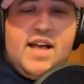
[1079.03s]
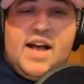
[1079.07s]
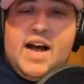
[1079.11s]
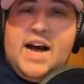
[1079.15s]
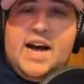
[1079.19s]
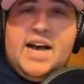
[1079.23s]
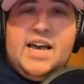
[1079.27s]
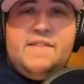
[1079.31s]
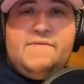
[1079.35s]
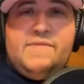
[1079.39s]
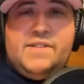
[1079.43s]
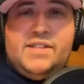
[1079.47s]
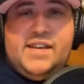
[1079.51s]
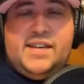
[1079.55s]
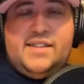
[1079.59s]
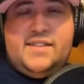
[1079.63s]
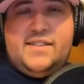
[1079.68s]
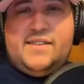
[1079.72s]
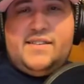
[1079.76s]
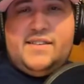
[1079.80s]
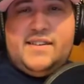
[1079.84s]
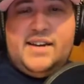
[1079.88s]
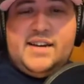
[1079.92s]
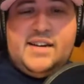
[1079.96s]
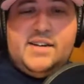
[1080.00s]
I even like the
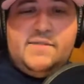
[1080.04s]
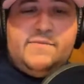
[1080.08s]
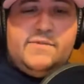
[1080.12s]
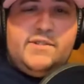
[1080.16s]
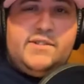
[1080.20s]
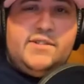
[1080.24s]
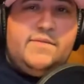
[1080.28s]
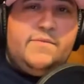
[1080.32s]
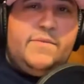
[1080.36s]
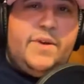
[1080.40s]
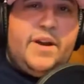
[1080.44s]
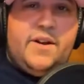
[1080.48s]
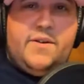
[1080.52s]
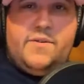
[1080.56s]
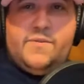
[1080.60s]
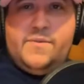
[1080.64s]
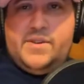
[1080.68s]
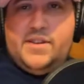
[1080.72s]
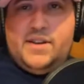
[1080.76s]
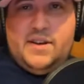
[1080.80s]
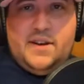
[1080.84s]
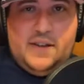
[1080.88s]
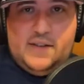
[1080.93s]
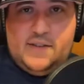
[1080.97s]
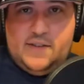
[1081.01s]
second one. We don't
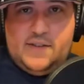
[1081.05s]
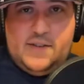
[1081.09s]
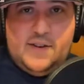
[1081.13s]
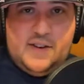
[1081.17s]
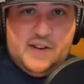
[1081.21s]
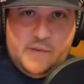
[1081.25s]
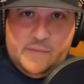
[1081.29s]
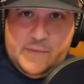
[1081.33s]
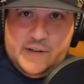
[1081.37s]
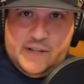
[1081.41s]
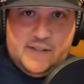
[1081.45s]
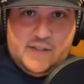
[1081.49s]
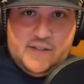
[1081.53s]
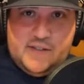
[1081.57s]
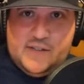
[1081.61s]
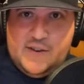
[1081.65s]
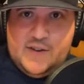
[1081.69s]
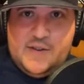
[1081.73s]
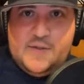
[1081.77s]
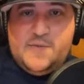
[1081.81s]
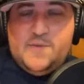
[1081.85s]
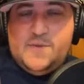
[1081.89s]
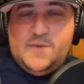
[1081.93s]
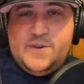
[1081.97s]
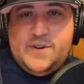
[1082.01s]
really need to talk about the
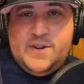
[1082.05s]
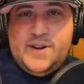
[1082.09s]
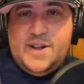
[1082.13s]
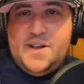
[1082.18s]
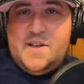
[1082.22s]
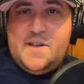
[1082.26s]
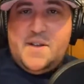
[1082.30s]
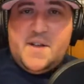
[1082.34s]
third one